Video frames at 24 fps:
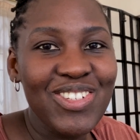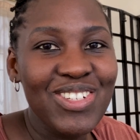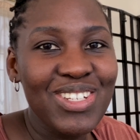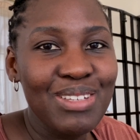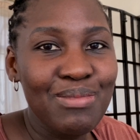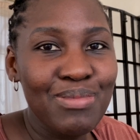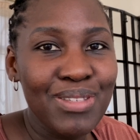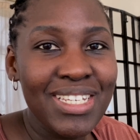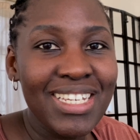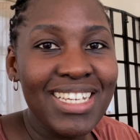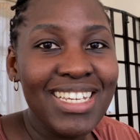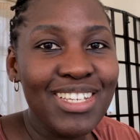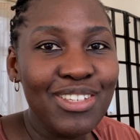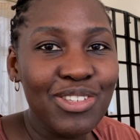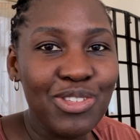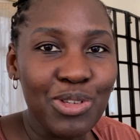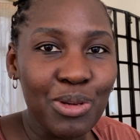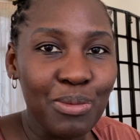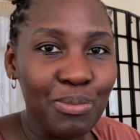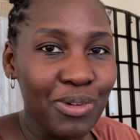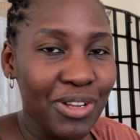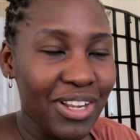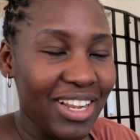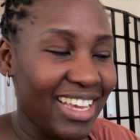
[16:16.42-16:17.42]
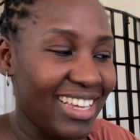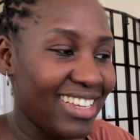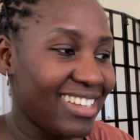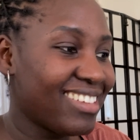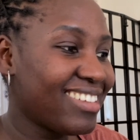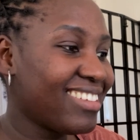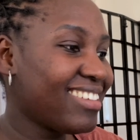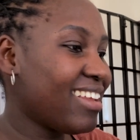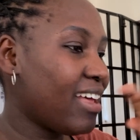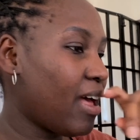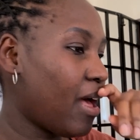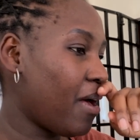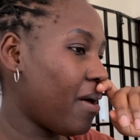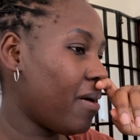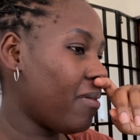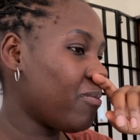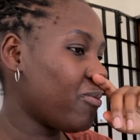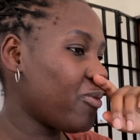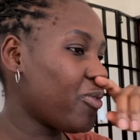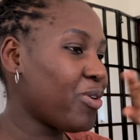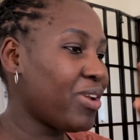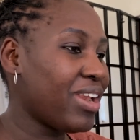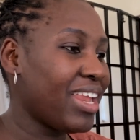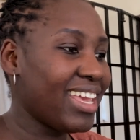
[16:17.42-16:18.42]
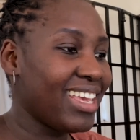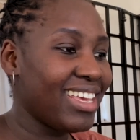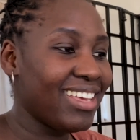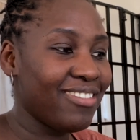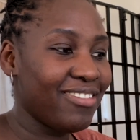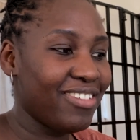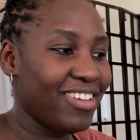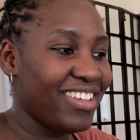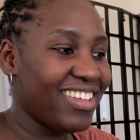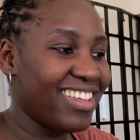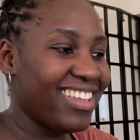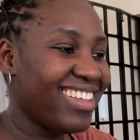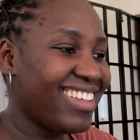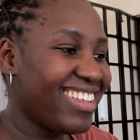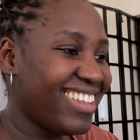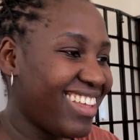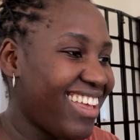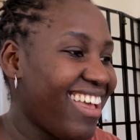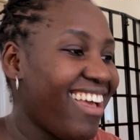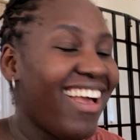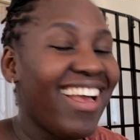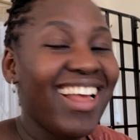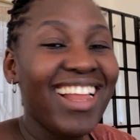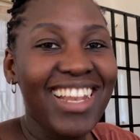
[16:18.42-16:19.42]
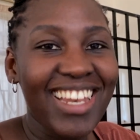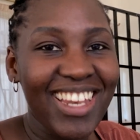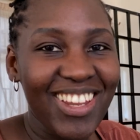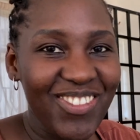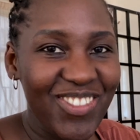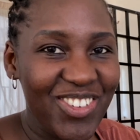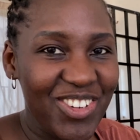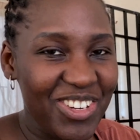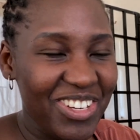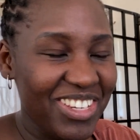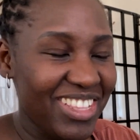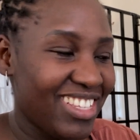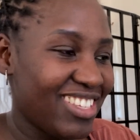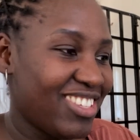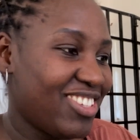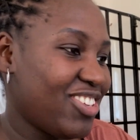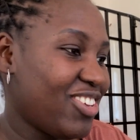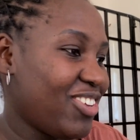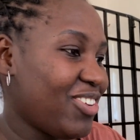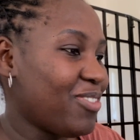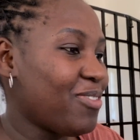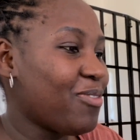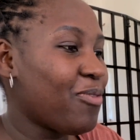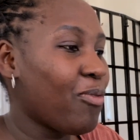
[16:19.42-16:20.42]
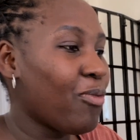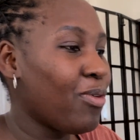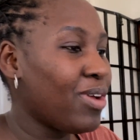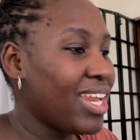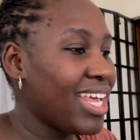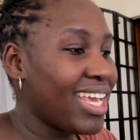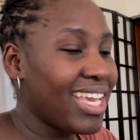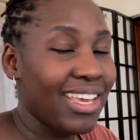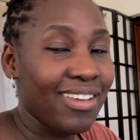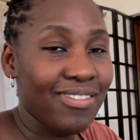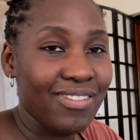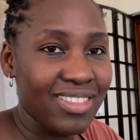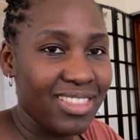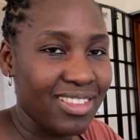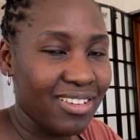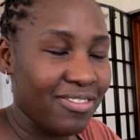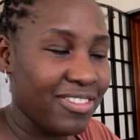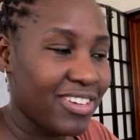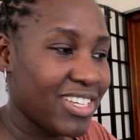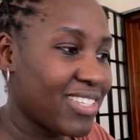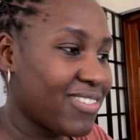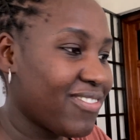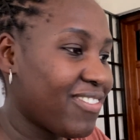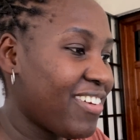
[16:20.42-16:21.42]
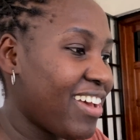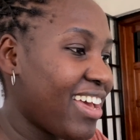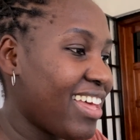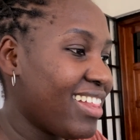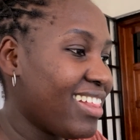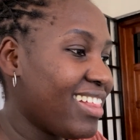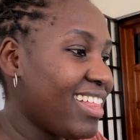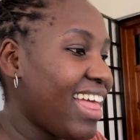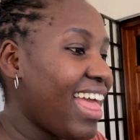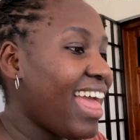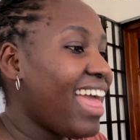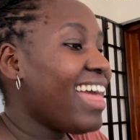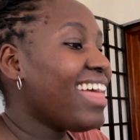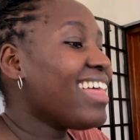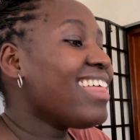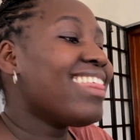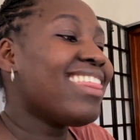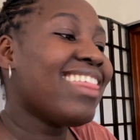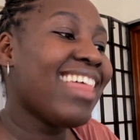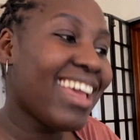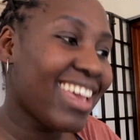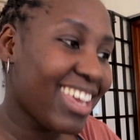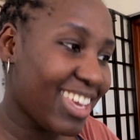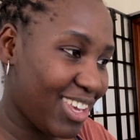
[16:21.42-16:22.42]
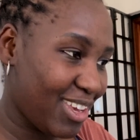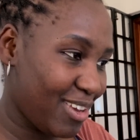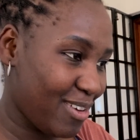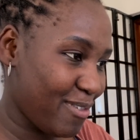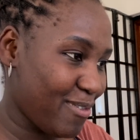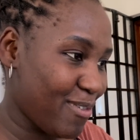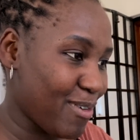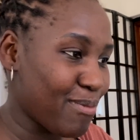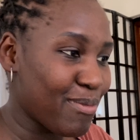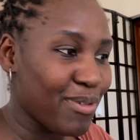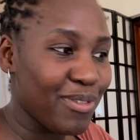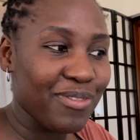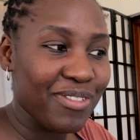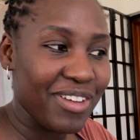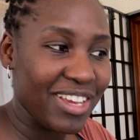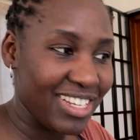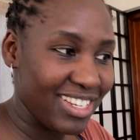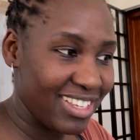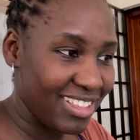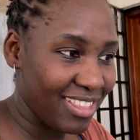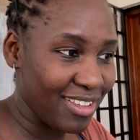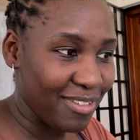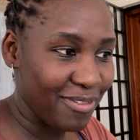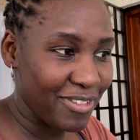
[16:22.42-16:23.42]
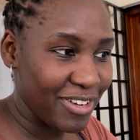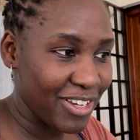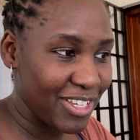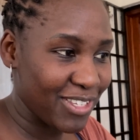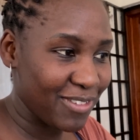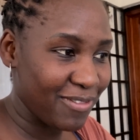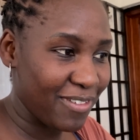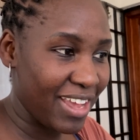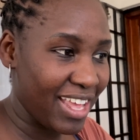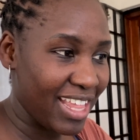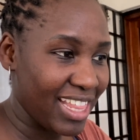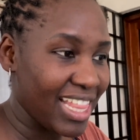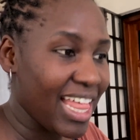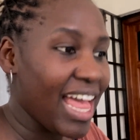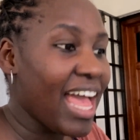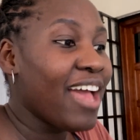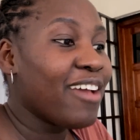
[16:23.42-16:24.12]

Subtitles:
DeepSeek is so polite. When I give, let me read this to you. When I give it the first file, thank you for providing the first file.